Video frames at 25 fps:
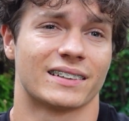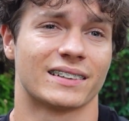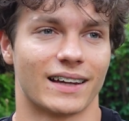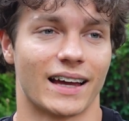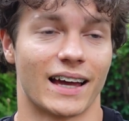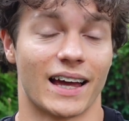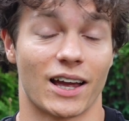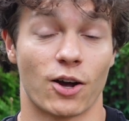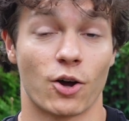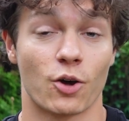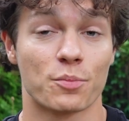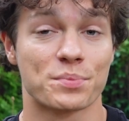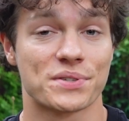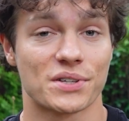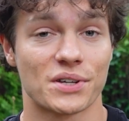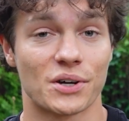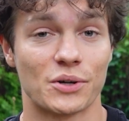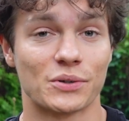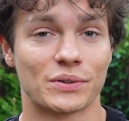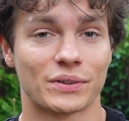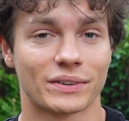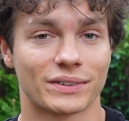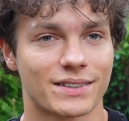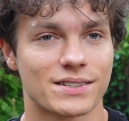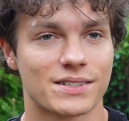I hope
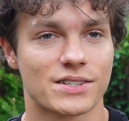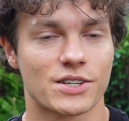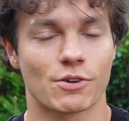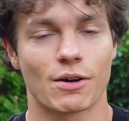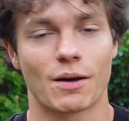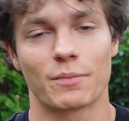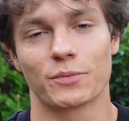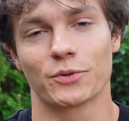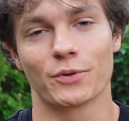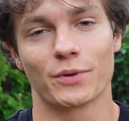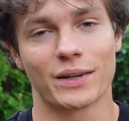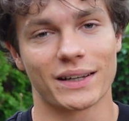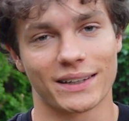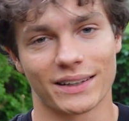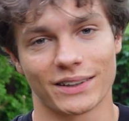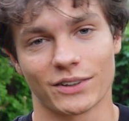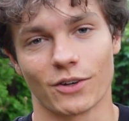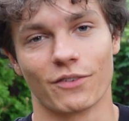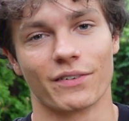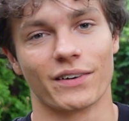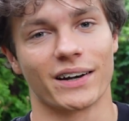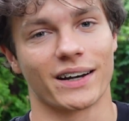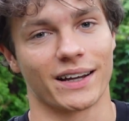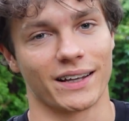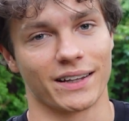so. So I'm doing it
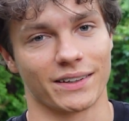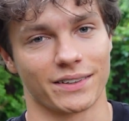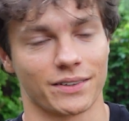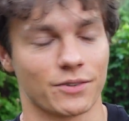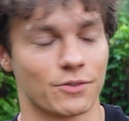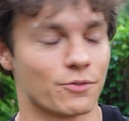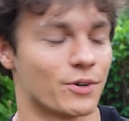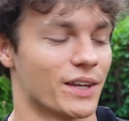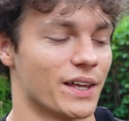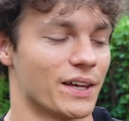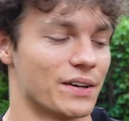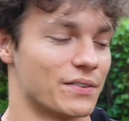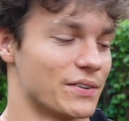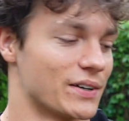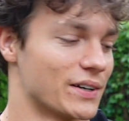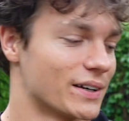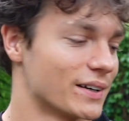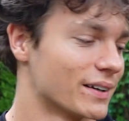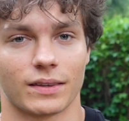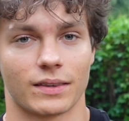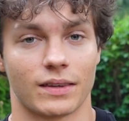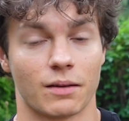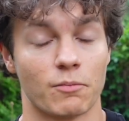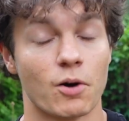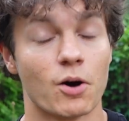overhead, whatever.
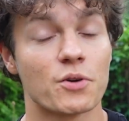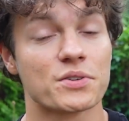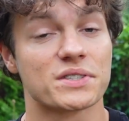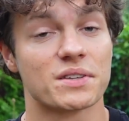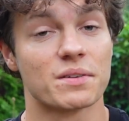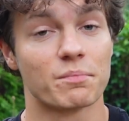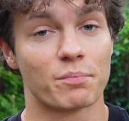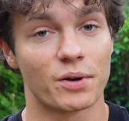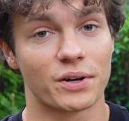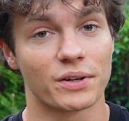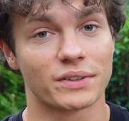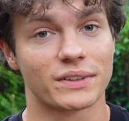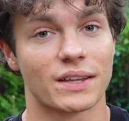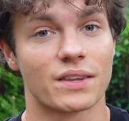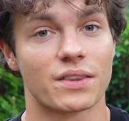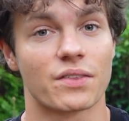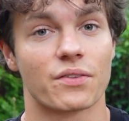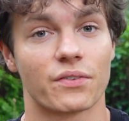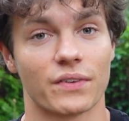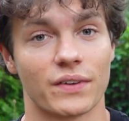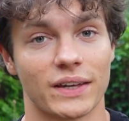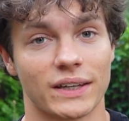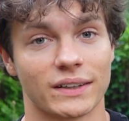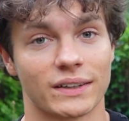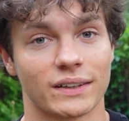The most important
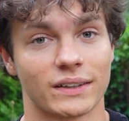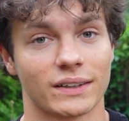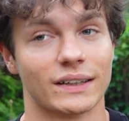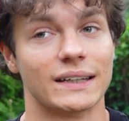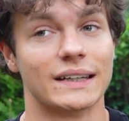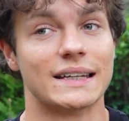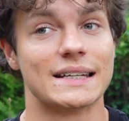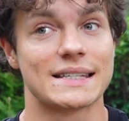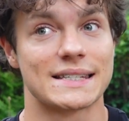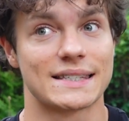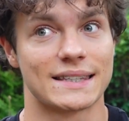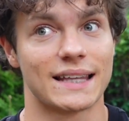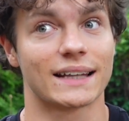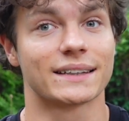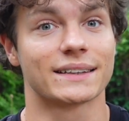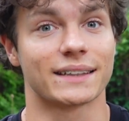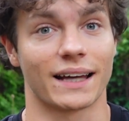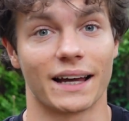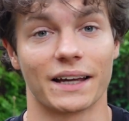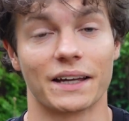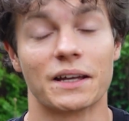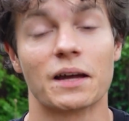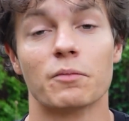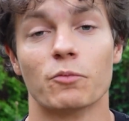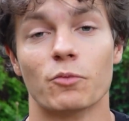thing is that
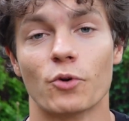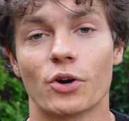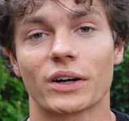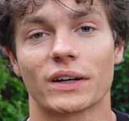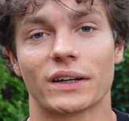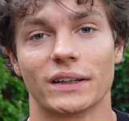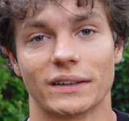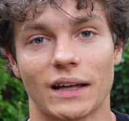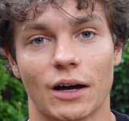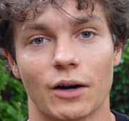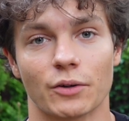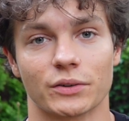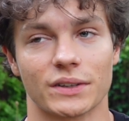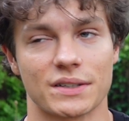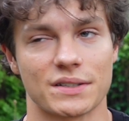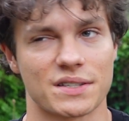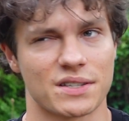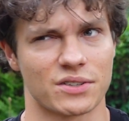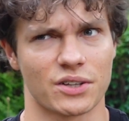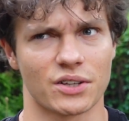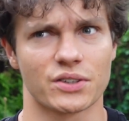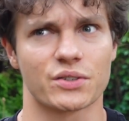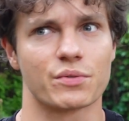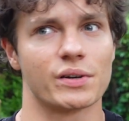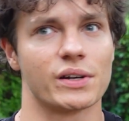I am working out. It's
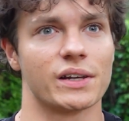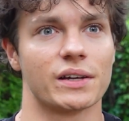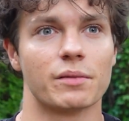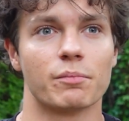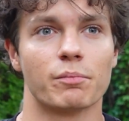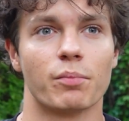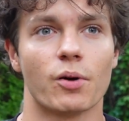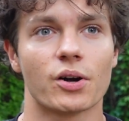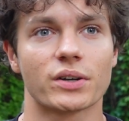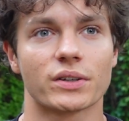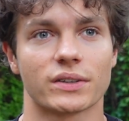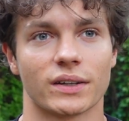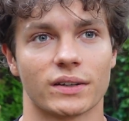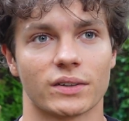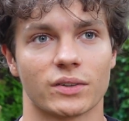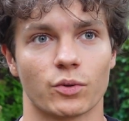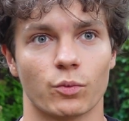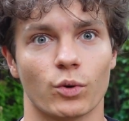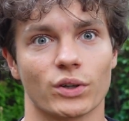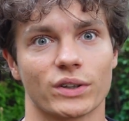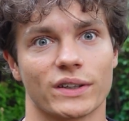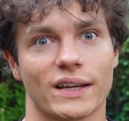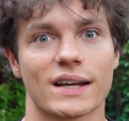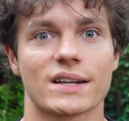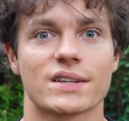not really important
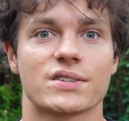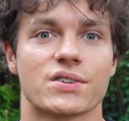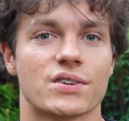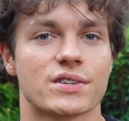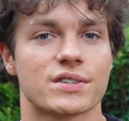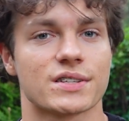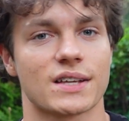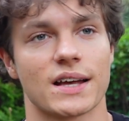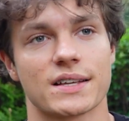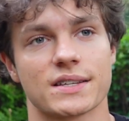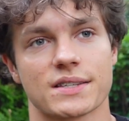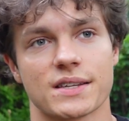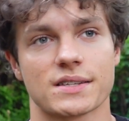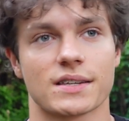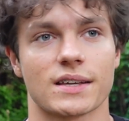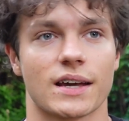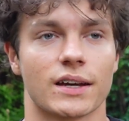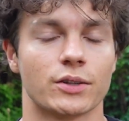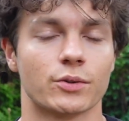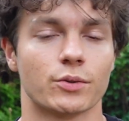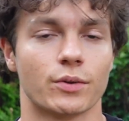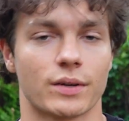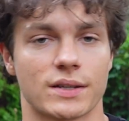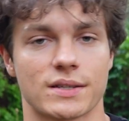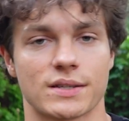what exercises I
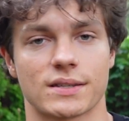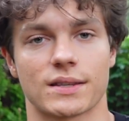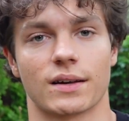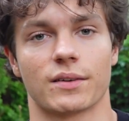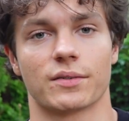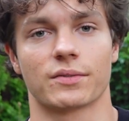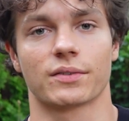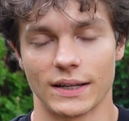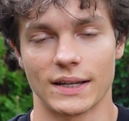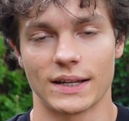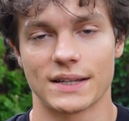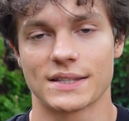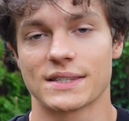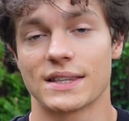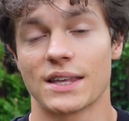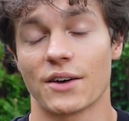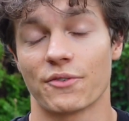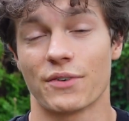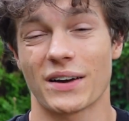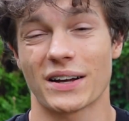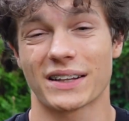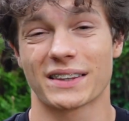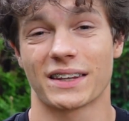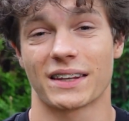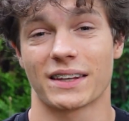do and stuff. It's the
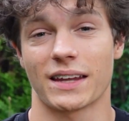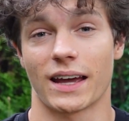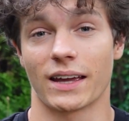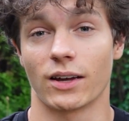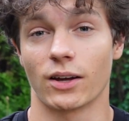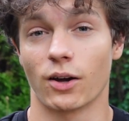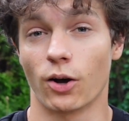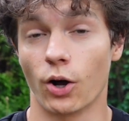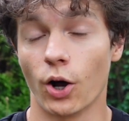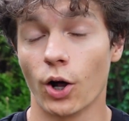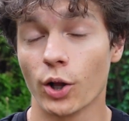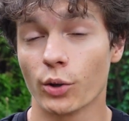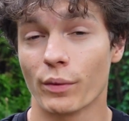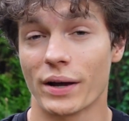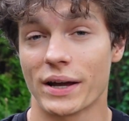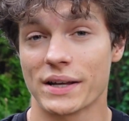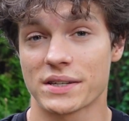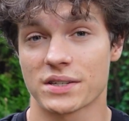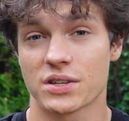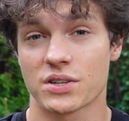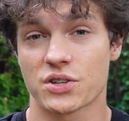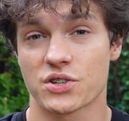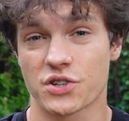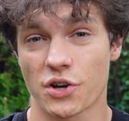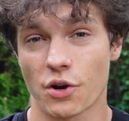fact that I
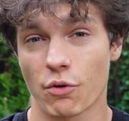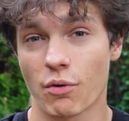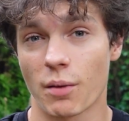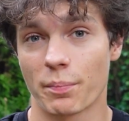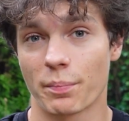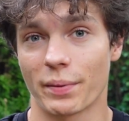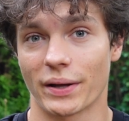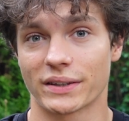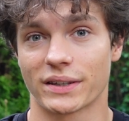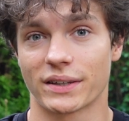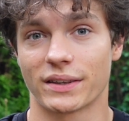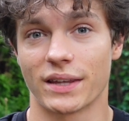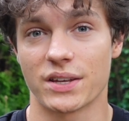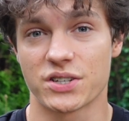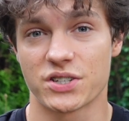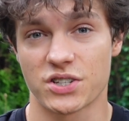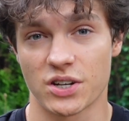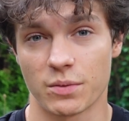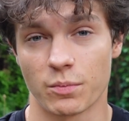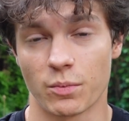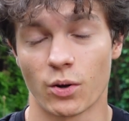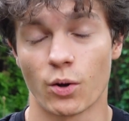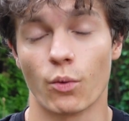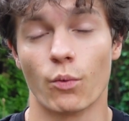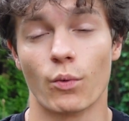always show up at the
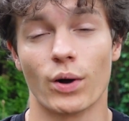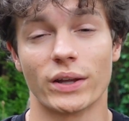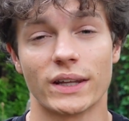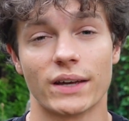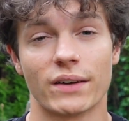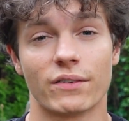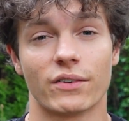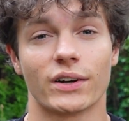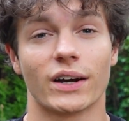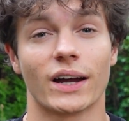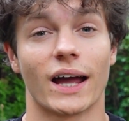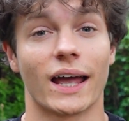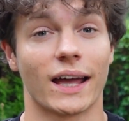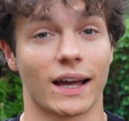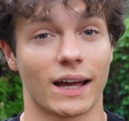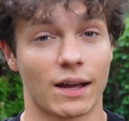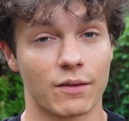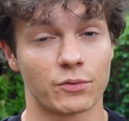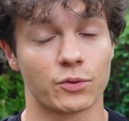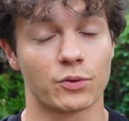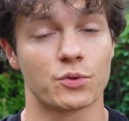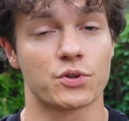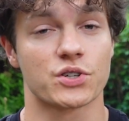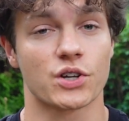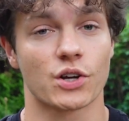gym whenever I
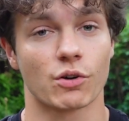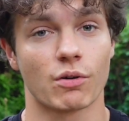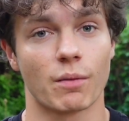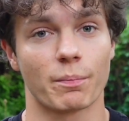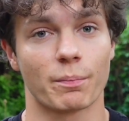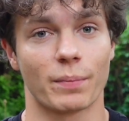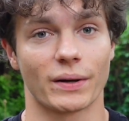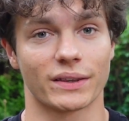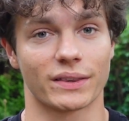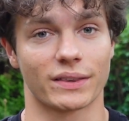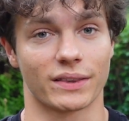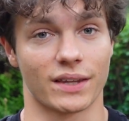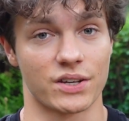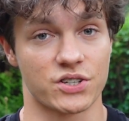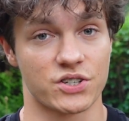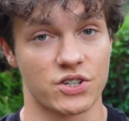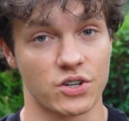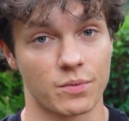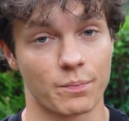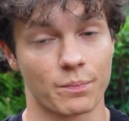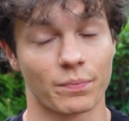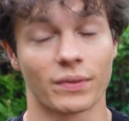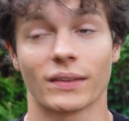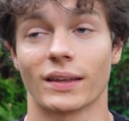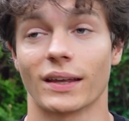have to show up at the
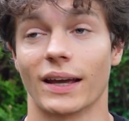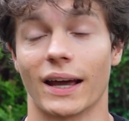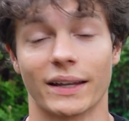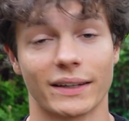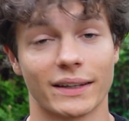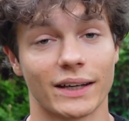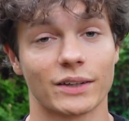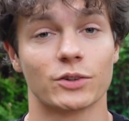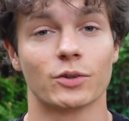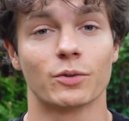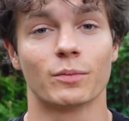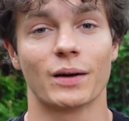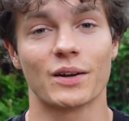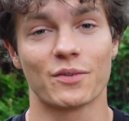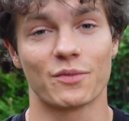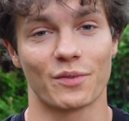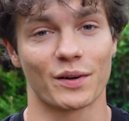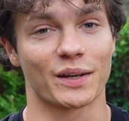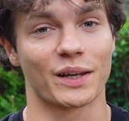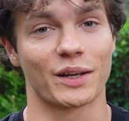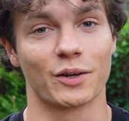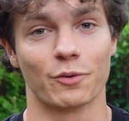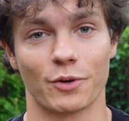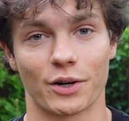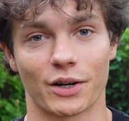gym, and I do my
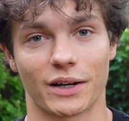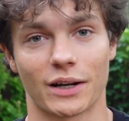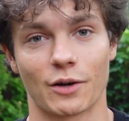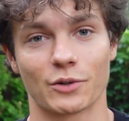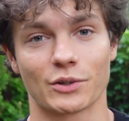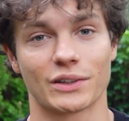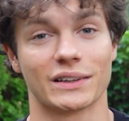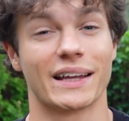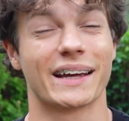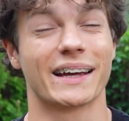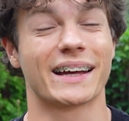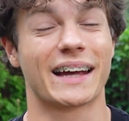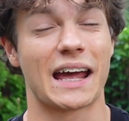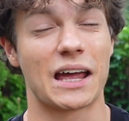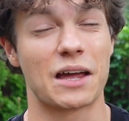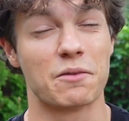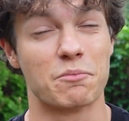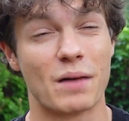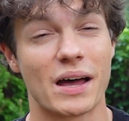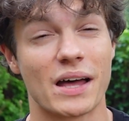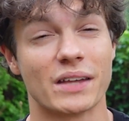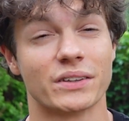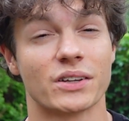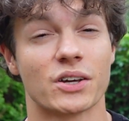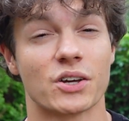fucking workout like a
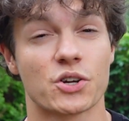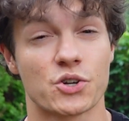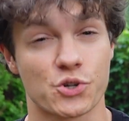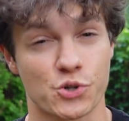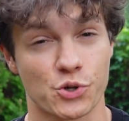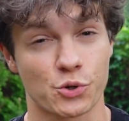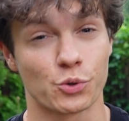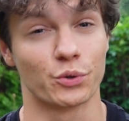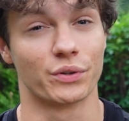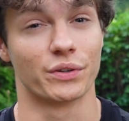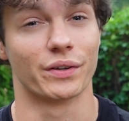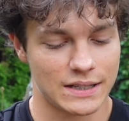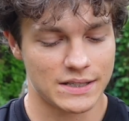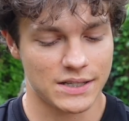man should.